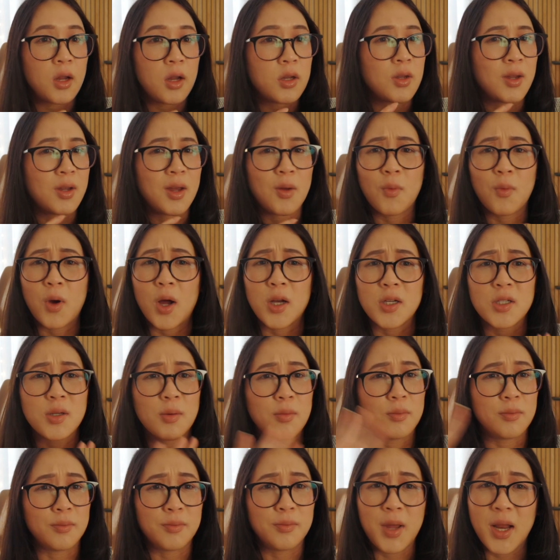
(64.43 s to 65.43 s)
You can watch
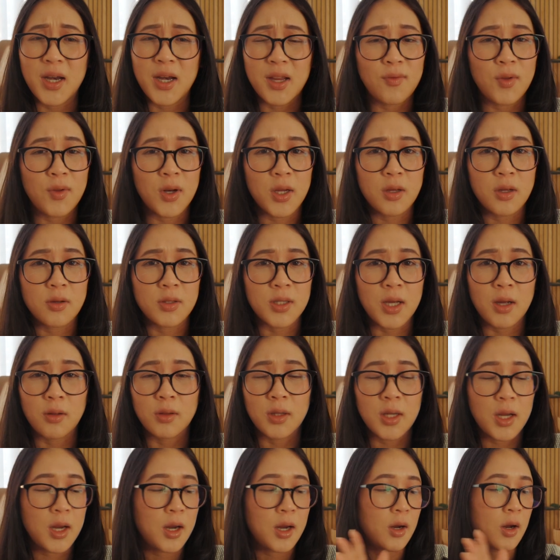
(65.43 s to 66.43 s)
many videos out
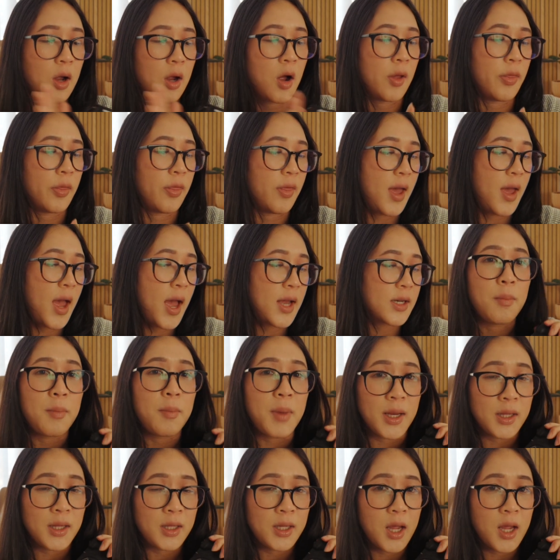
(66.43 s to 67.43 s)
there on that.
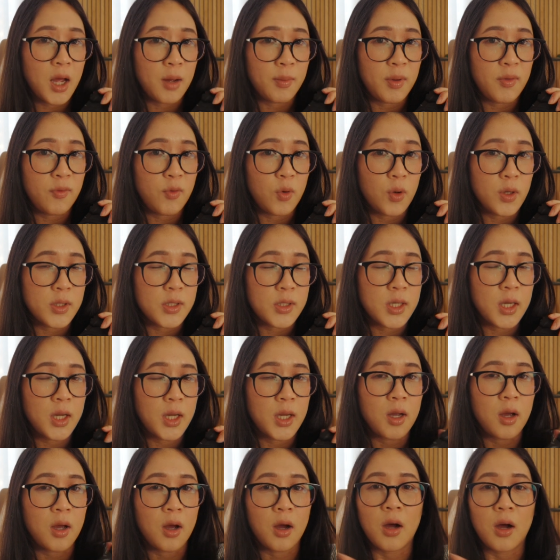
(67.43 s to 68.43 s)
Mainly, I'll be focusing
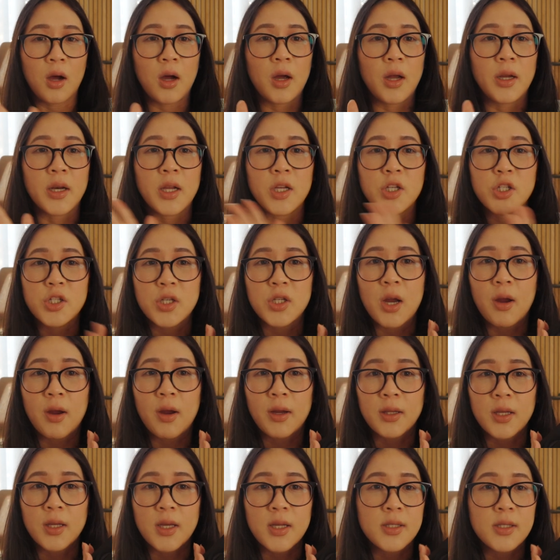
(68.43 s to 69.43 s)
on
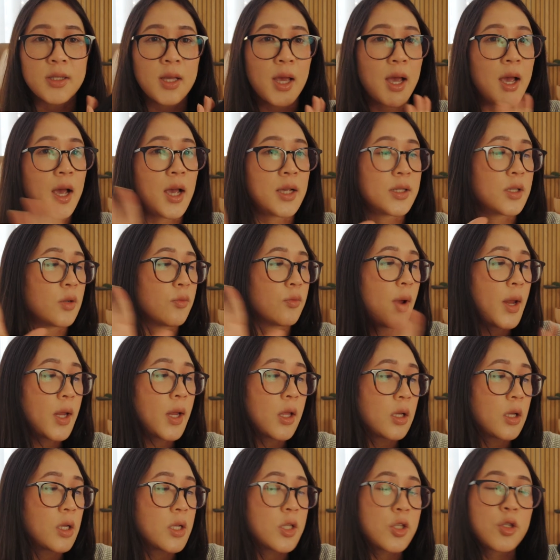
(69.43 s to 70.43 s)
sharing this as a
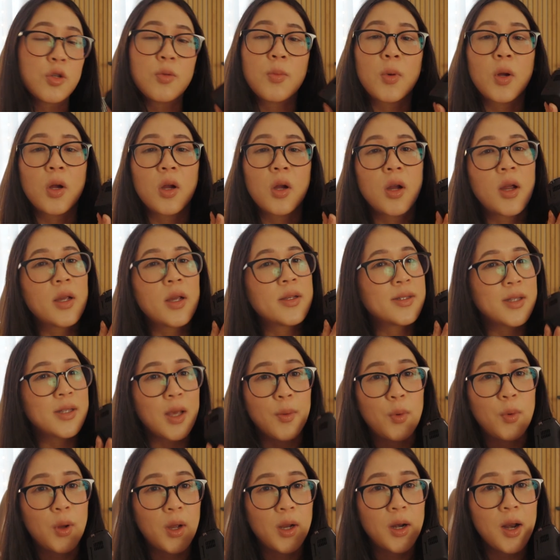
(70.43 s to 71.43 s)
regular consumer,
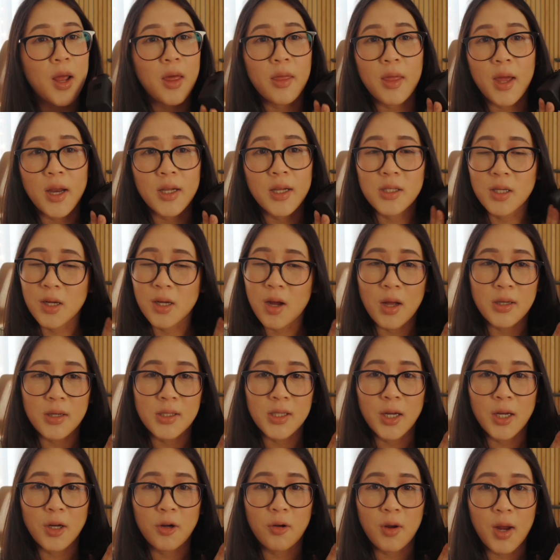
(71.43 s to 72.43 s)
someone that is a
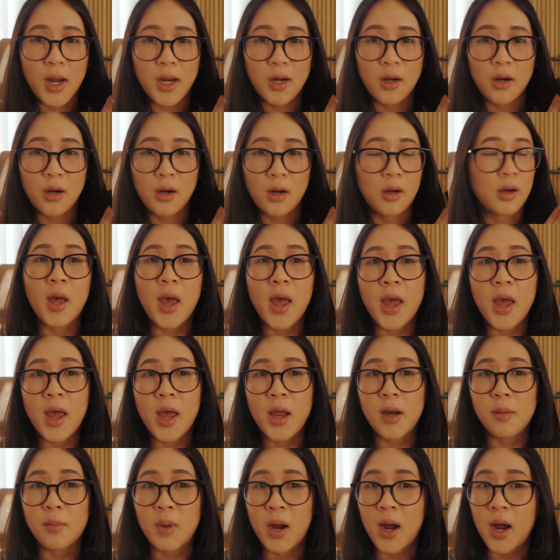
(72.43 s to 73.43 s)
content creator,
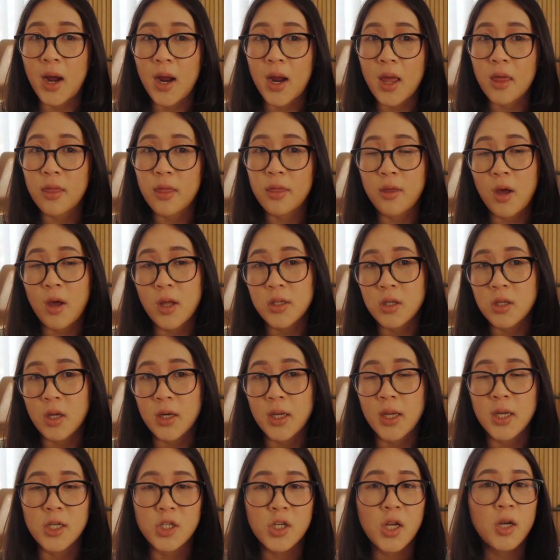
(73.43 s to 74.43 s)
and my thoughts on
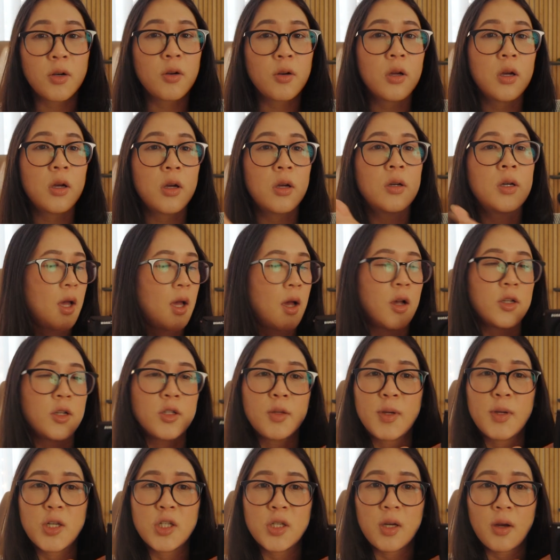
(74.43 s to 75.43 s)
it in general. I'll also
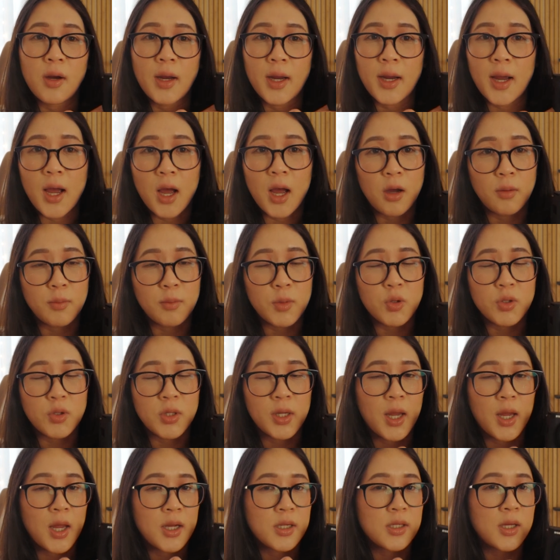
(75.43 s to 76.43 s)
be sharing how I'm
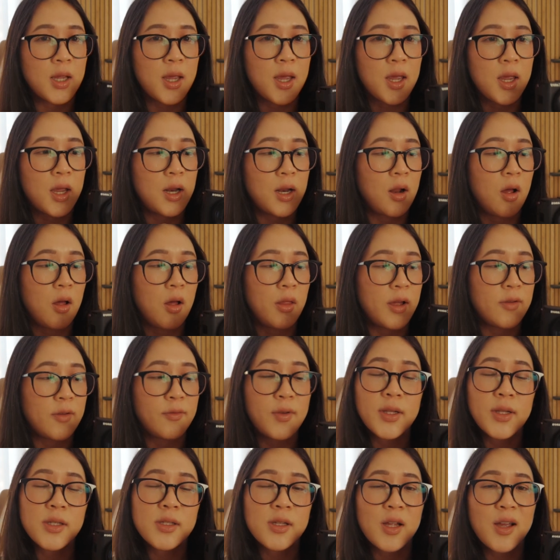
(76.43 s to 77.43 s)
using it and all that
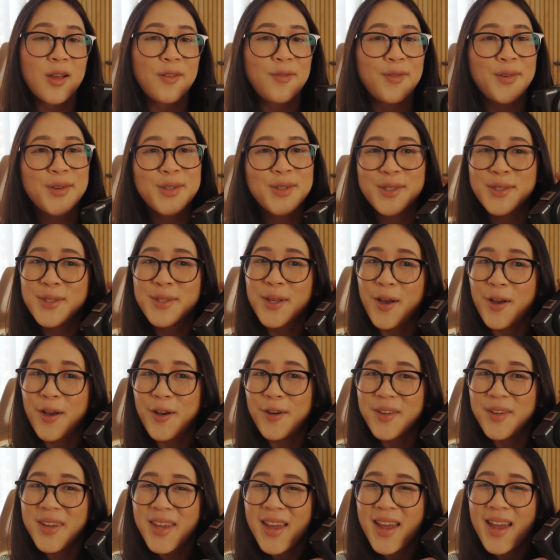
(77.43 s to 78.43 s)
fun stuff.
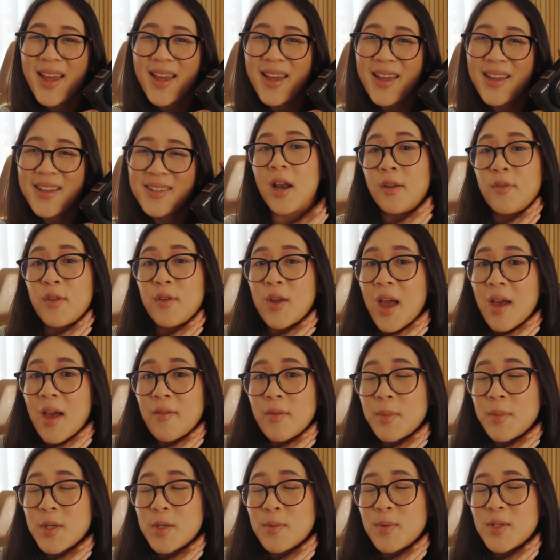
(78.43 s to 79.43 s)
So yeah. And if you
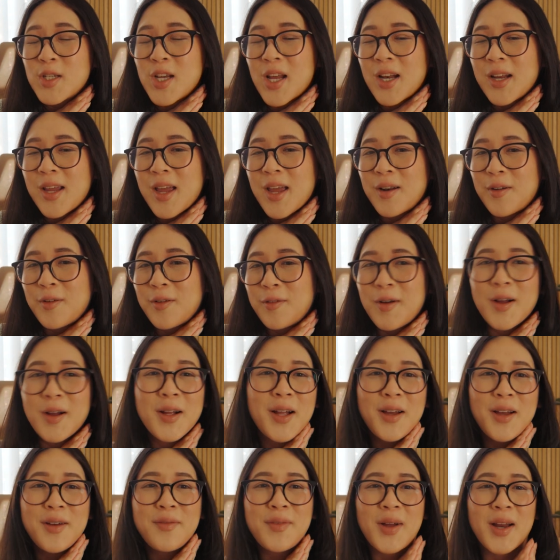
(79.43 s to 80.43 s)
haven't been to my channel yet,
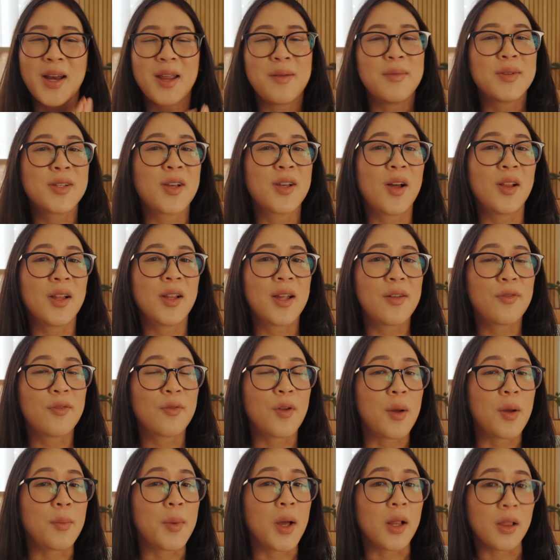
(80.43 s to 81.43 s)
welcome. My name is Holly
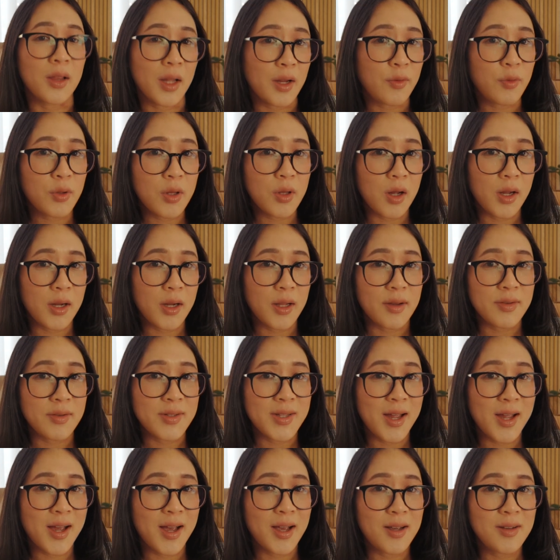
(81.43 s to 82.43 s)
from Life with Holly
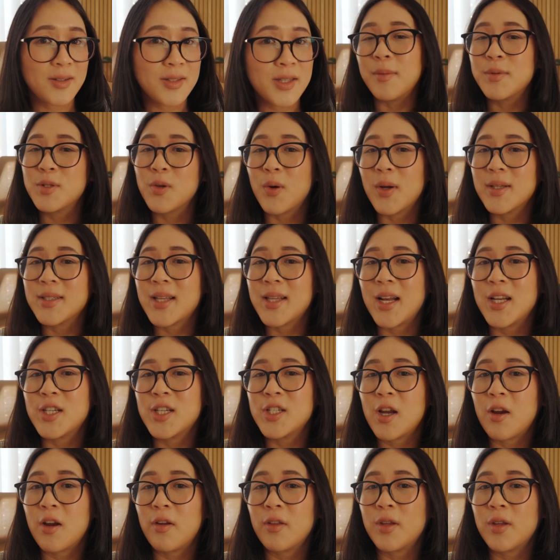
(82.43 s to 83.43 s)
Lifestyles. I'm so excited to
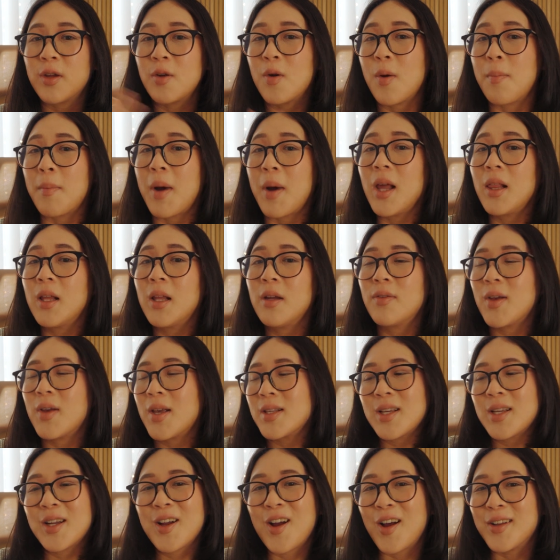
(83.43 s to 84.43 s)
share with you my life
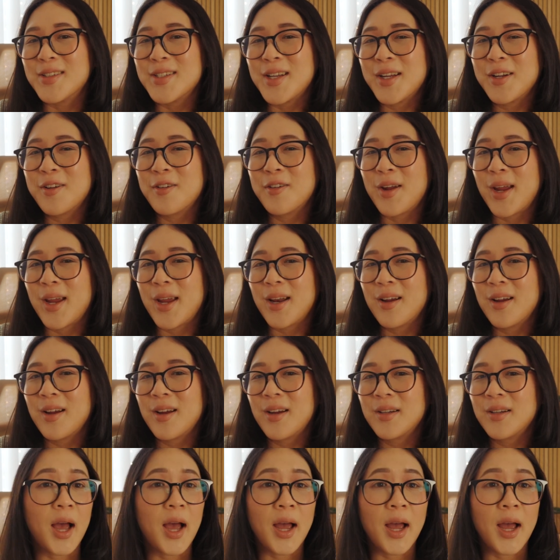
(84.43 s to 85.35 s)
as a content creator.